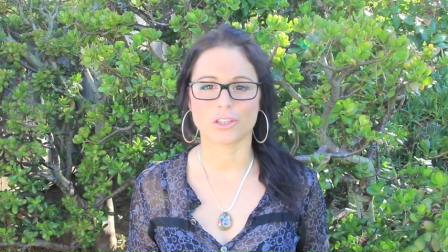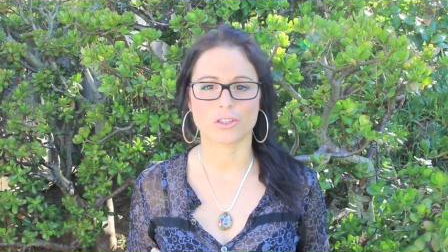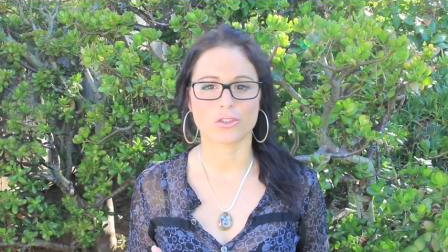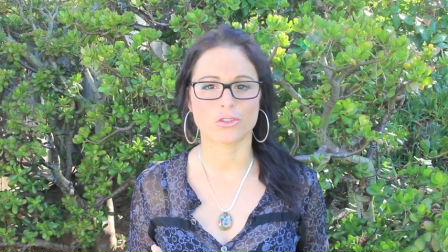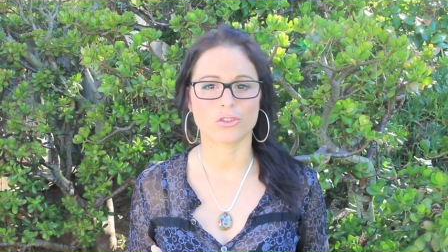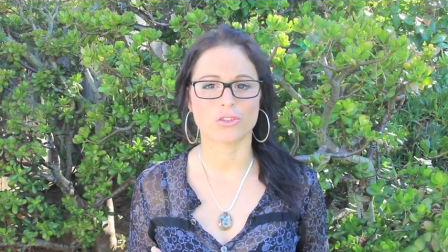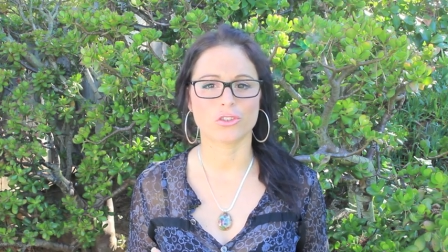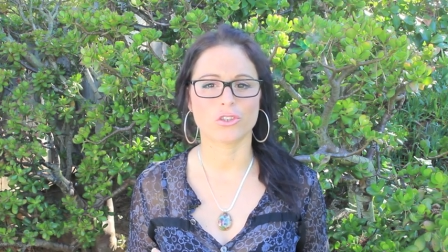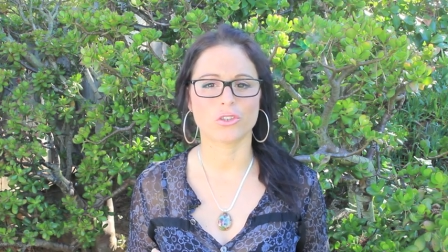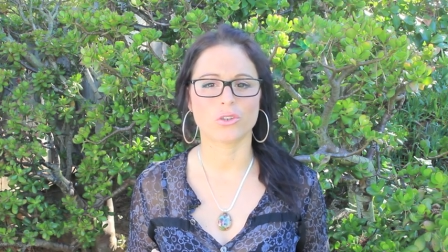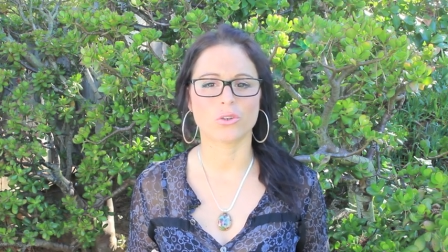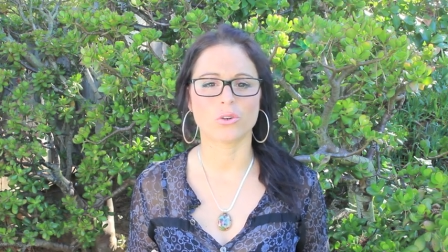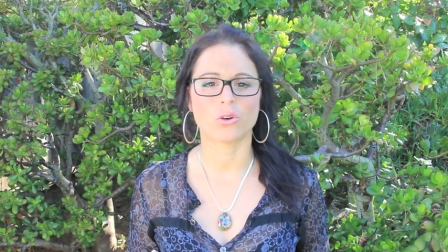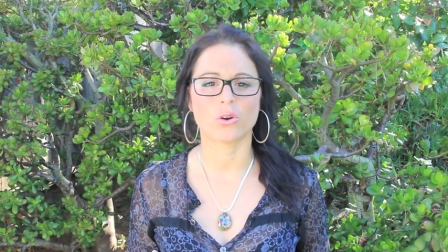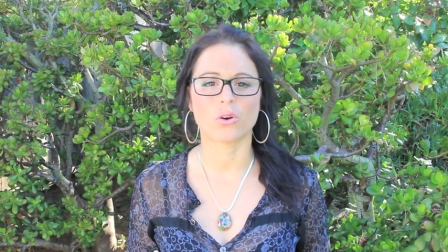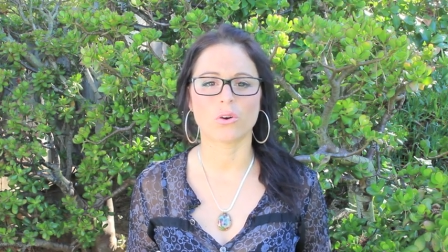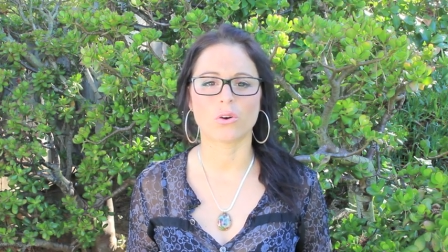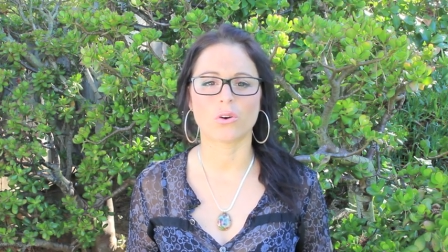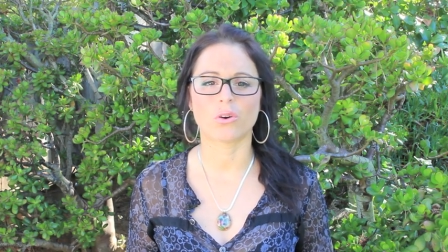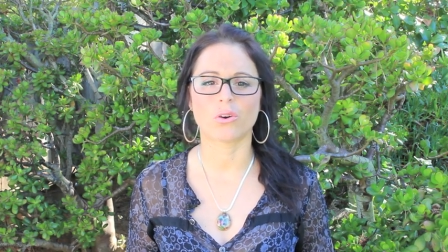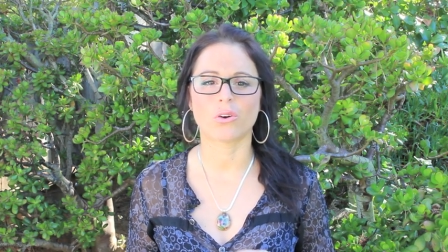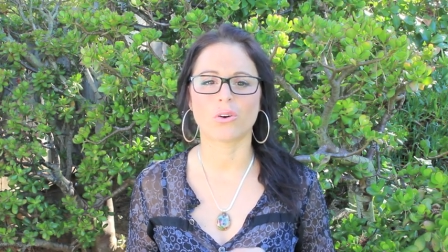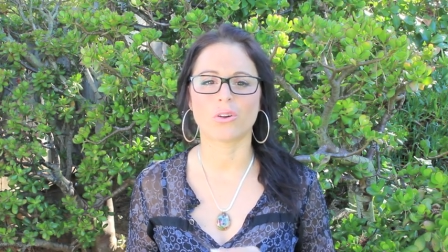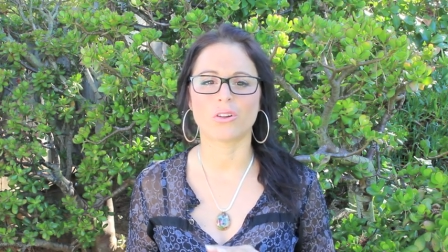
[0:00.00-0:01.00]
you knew
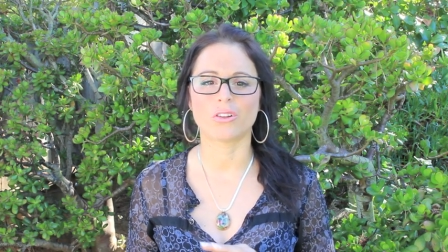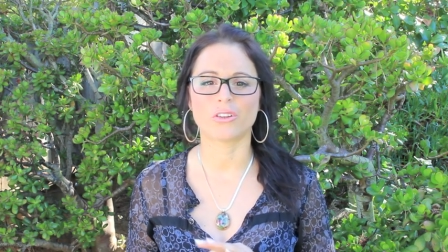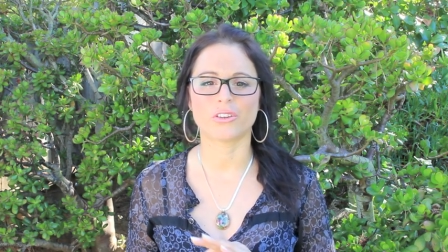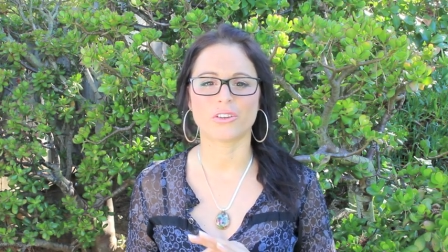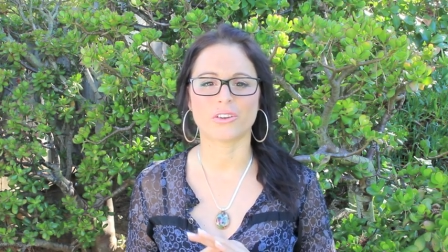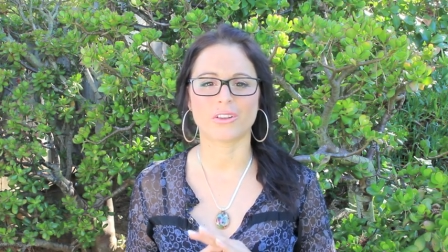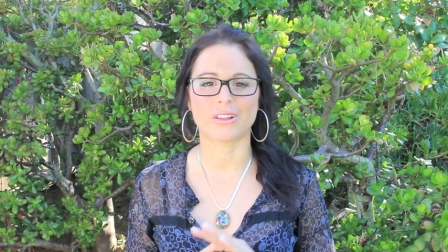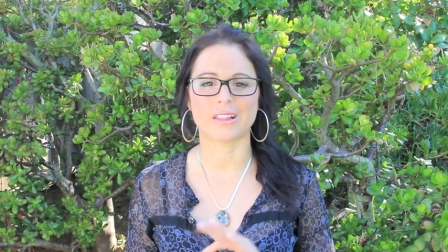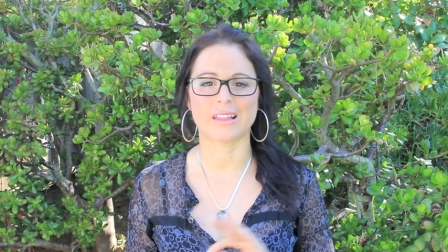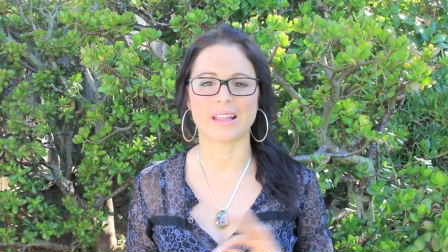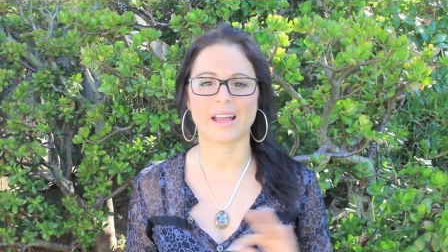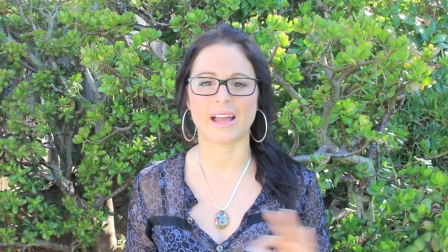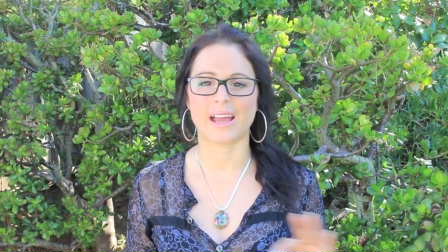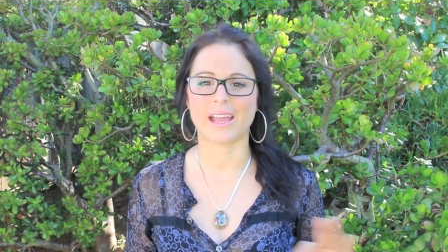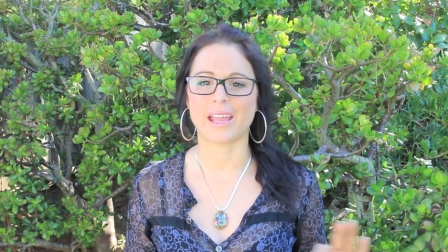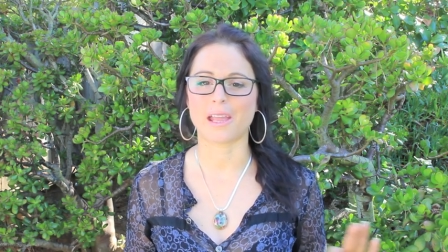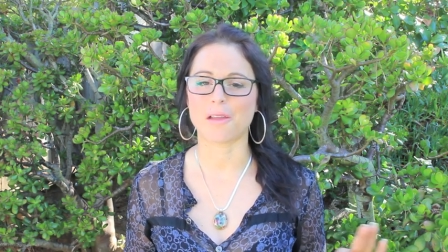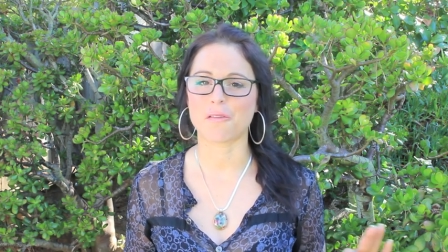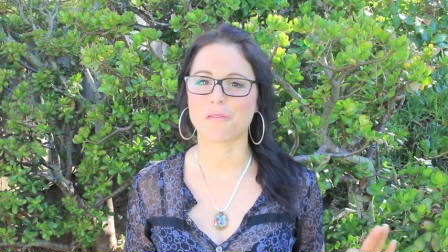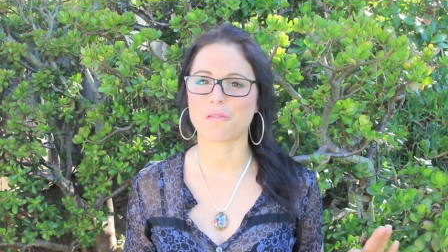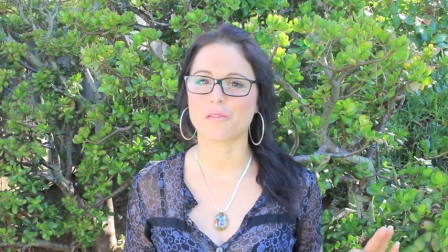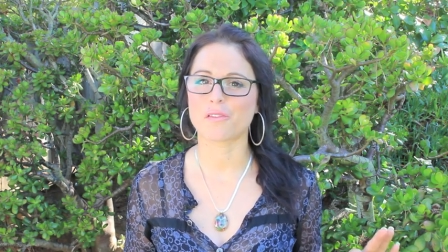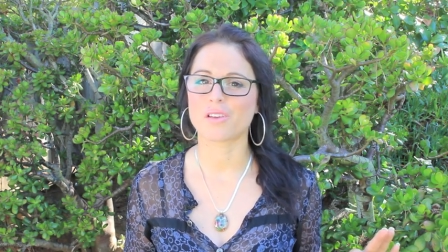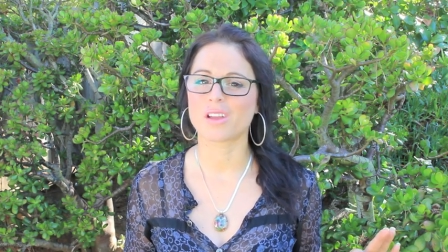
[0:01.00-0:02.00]
all your
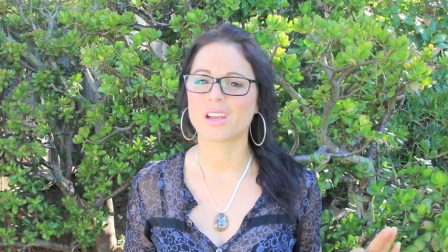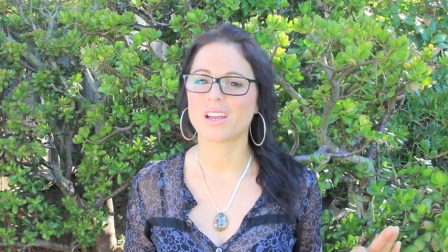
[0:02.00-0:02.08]
life,